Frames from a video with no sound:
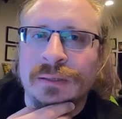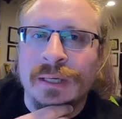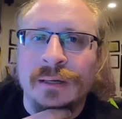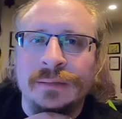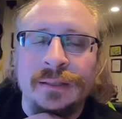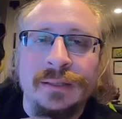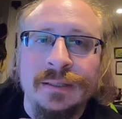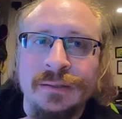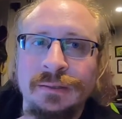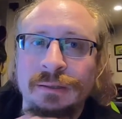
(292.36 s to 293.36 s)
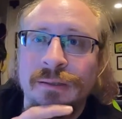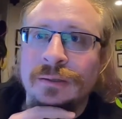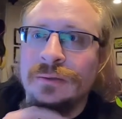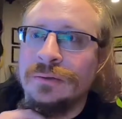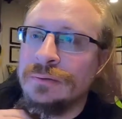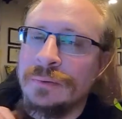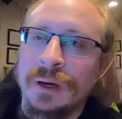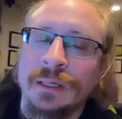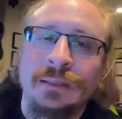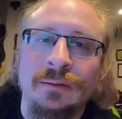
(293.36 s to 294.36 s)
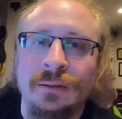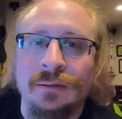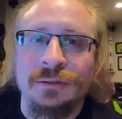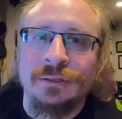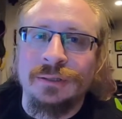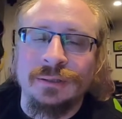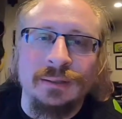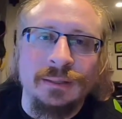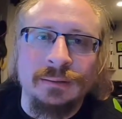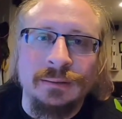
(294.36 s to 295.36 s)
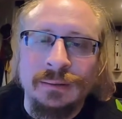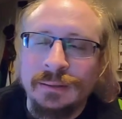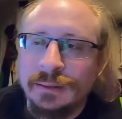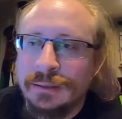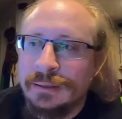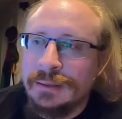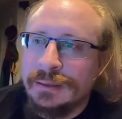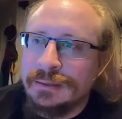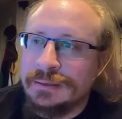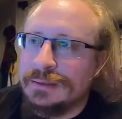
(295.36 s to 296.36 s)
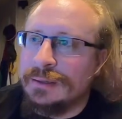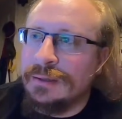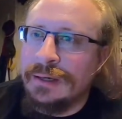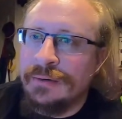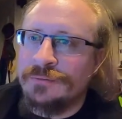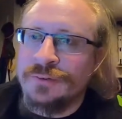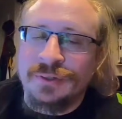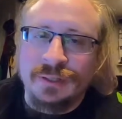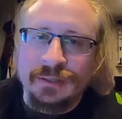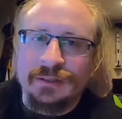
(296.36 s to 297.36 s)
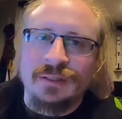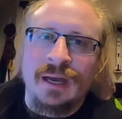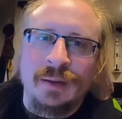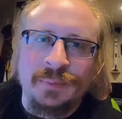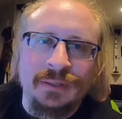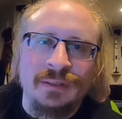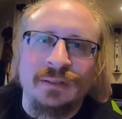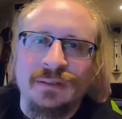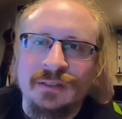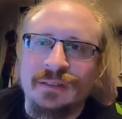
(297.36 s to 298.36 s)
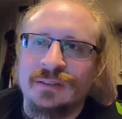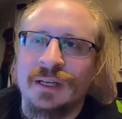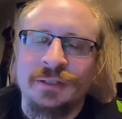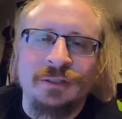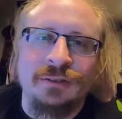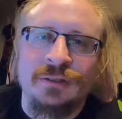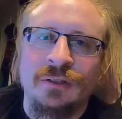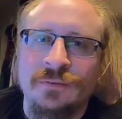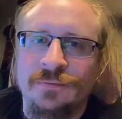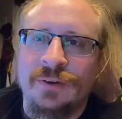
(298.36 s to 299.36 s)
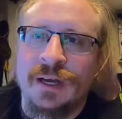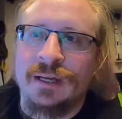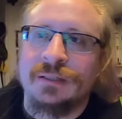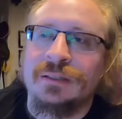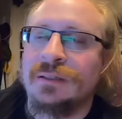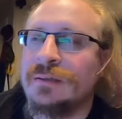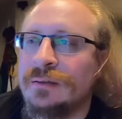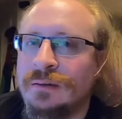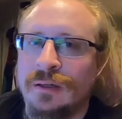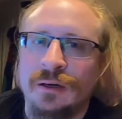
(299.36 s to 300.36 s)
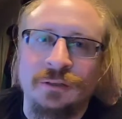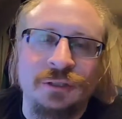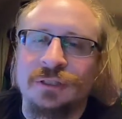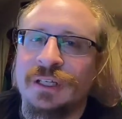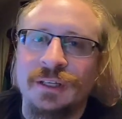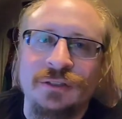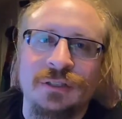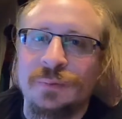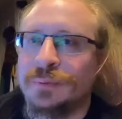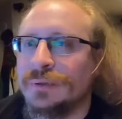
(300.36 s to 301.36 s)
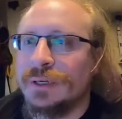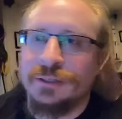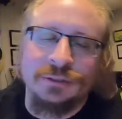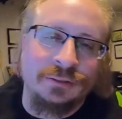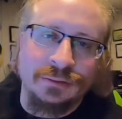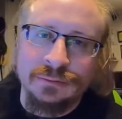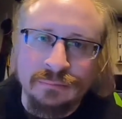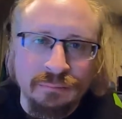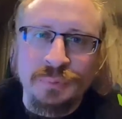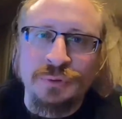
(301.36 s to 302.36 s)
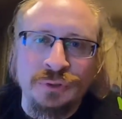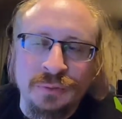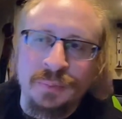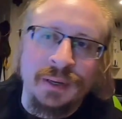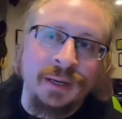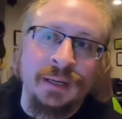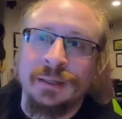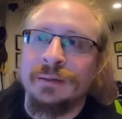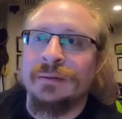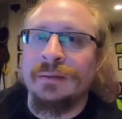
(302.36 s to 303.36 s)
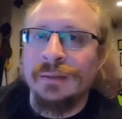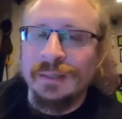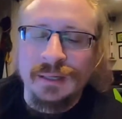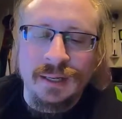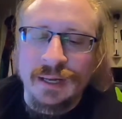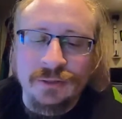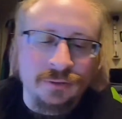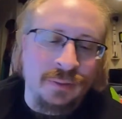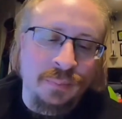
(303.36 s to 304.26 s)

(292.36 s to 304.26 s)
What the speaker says: countdown hit 0 and the rocket launched, and then just everything just happened in succession so fast. Launch, stage separation, boost back, entry